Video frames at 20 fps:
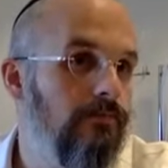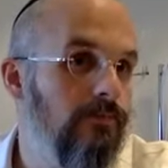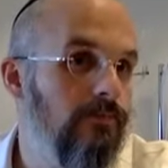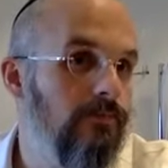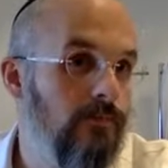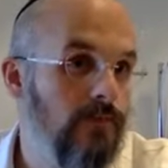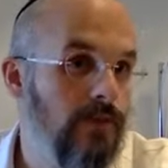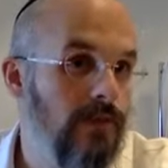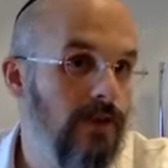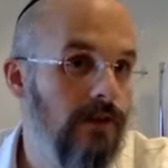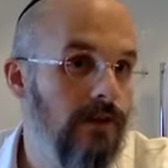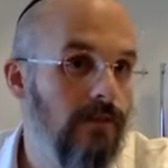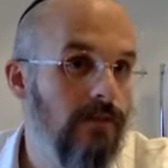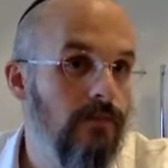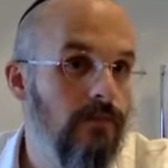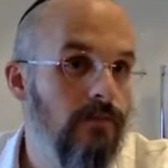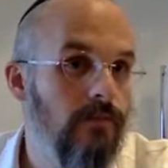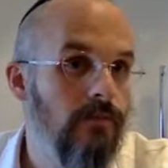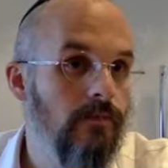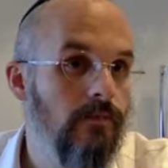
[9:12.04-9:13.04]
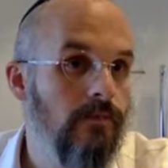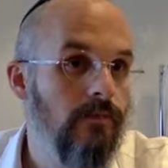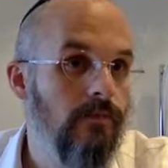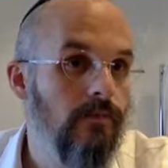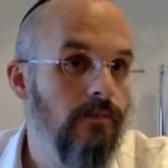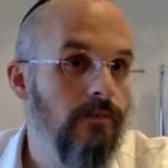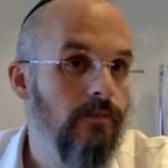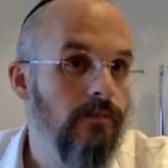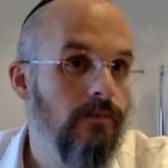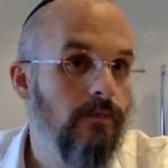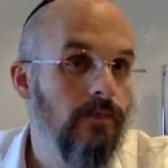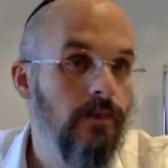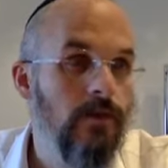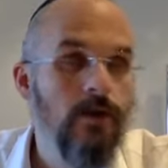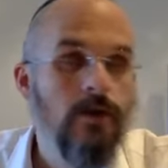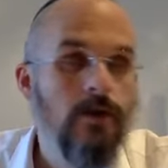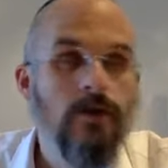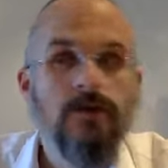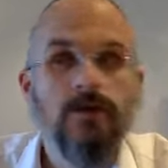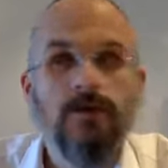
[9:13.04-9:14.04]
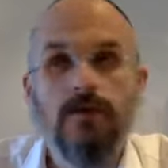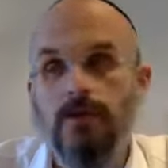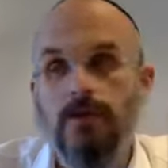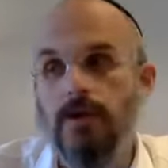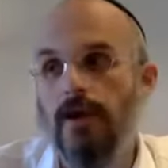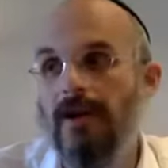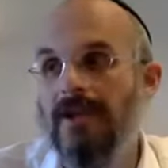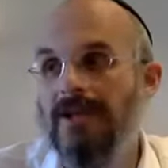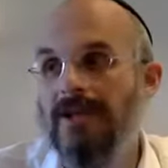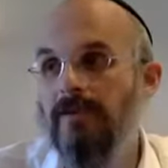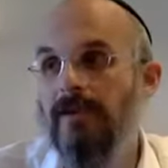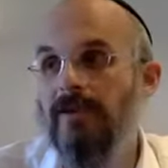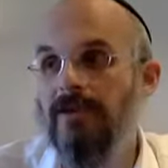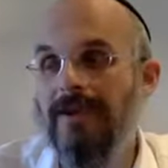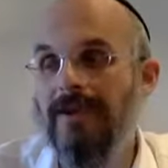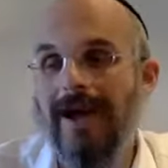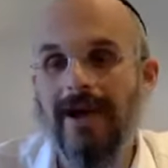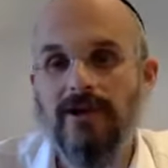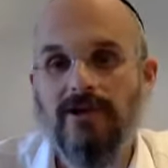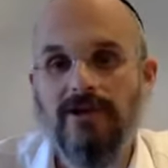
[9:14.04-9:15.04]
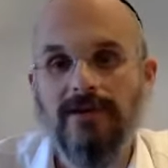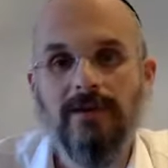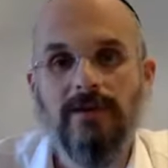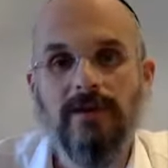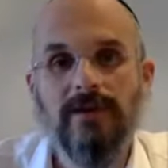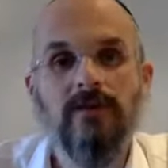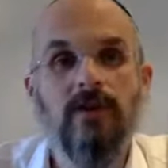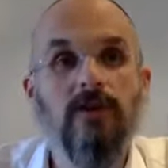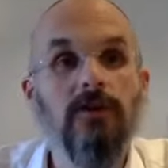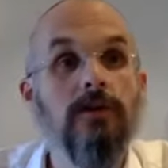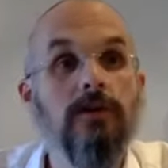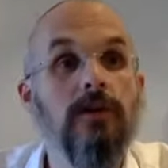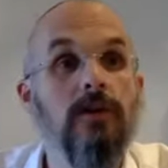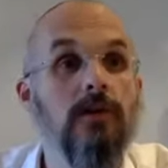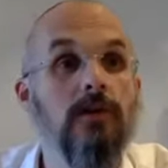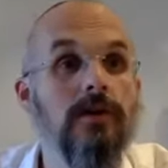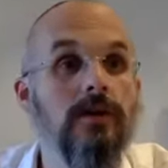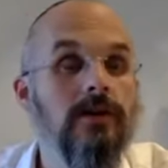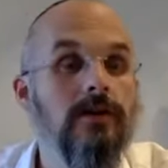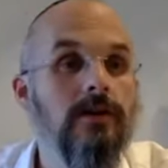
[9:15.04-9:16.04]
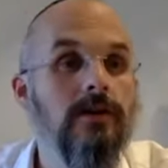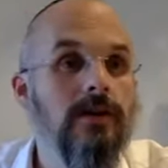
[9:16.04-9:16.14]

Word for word: Understand? So your thought, speech, and action, that's why it's called clothing.